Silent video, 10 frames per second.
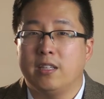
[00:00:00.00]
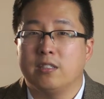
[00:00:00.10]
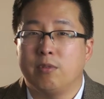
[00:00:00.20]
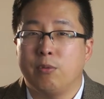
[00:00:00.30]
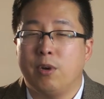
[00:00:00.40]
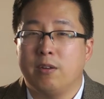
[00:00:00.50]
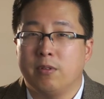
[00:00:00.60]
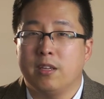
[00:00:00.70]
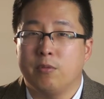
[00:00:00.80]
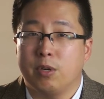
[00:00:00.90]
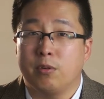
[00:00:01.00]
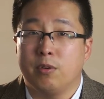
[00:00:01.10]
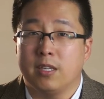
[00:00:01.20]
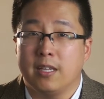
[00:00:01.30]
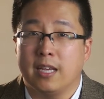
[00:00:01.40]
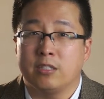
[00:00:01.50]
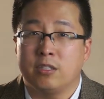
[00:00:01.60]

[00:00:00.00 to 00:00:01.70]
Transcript: so we want to really recruit the next